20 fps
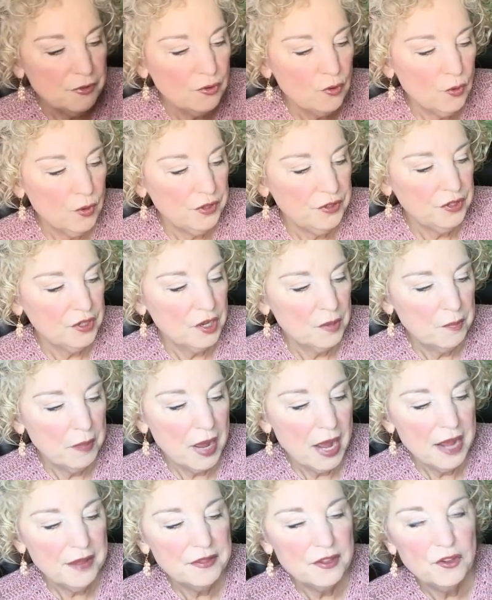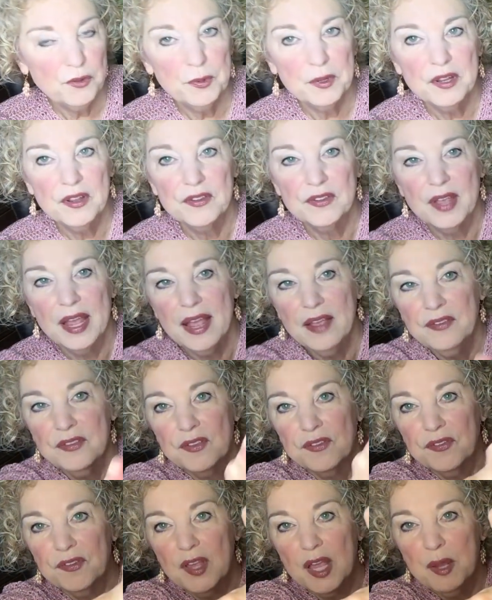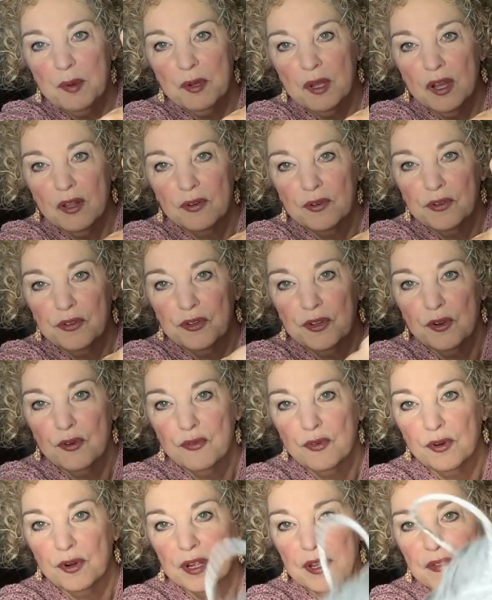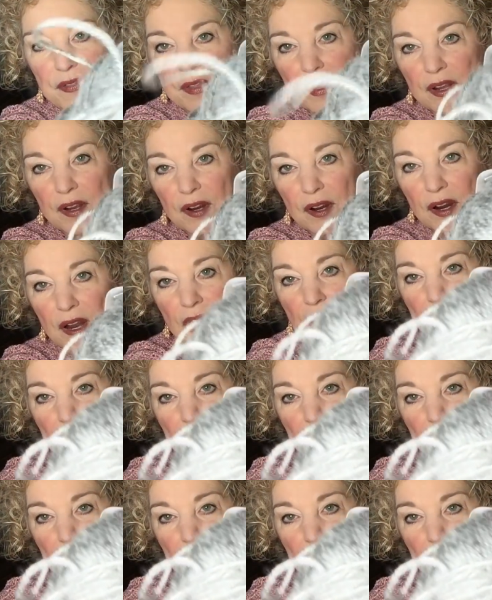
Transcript: going to combine these because it has that same color silver in there.